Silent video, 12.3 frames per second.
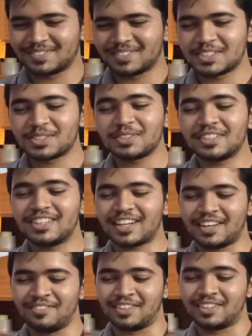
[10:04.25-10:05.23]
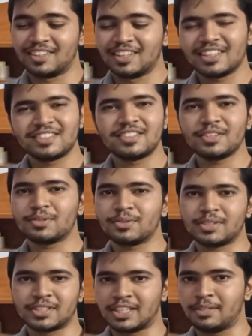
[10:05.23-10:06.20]
So the dry one, it's due to
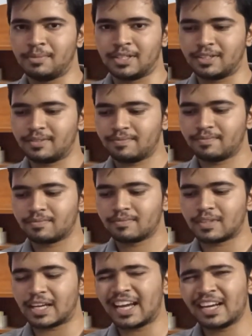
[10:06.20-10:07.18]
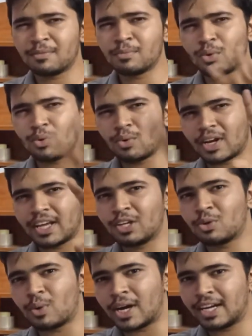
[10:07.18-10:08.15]
ischemia and more
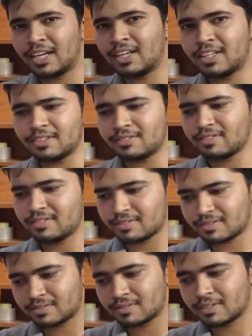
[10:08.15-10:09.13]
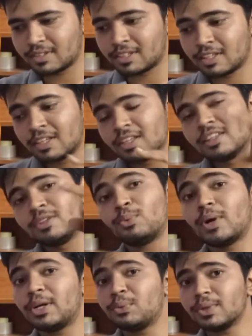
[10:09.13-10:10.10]
like coagulated. The
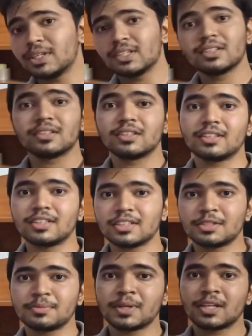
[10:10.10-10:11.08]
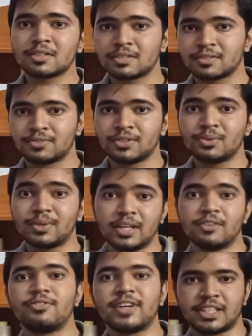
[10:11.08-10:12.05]
wet one is because of
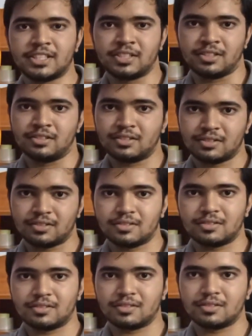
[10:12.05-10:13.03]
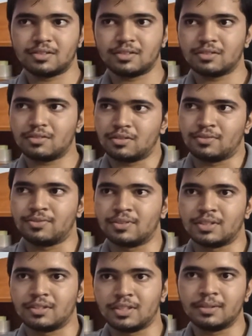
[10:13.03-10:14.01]
infection of
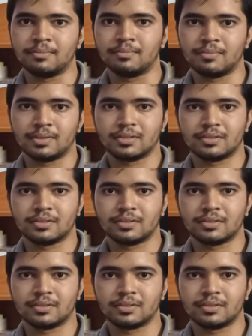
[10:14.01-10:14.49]
a limb,